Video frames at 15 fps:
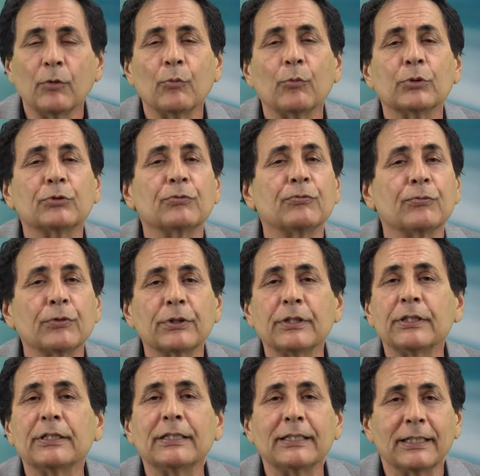was
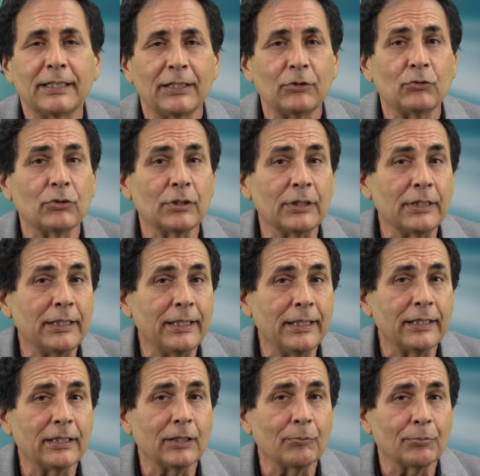fully engaged in a
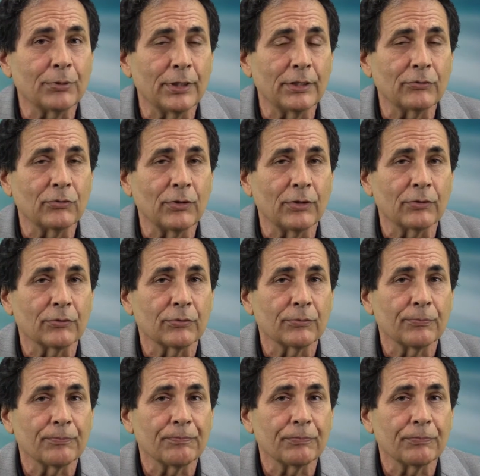healing process.